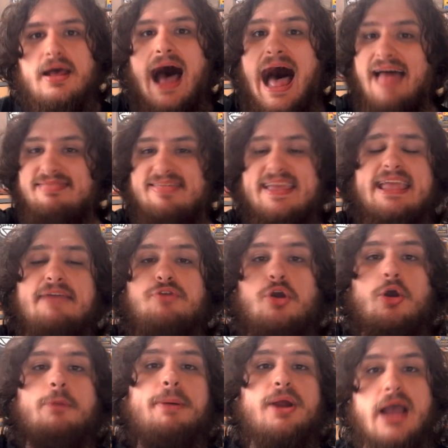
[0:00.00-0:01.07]
I think if
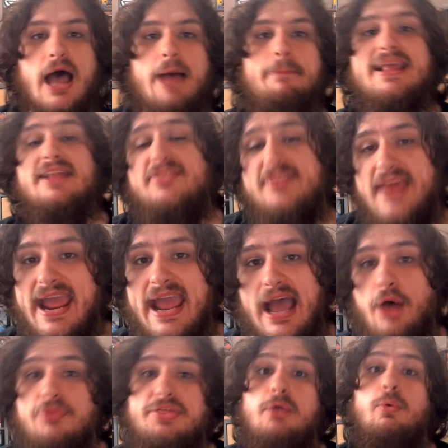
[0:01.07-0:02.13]
Cooper Kupp can stay
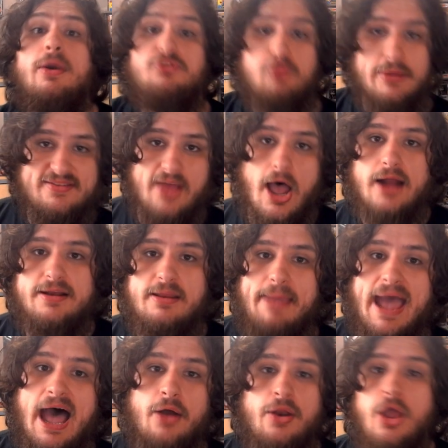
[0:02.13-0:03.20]
healthy, which we talked
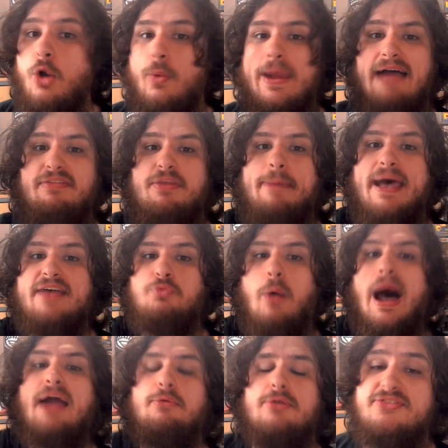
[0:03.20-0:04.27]
about, we have the best
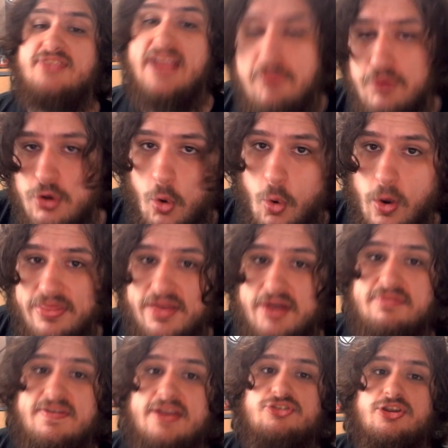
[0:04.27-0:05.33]
wide receiver core in the
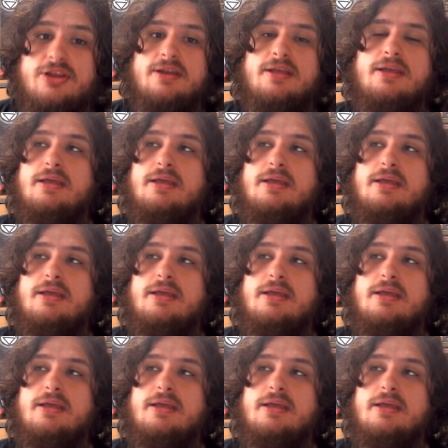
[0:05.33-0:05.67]
division.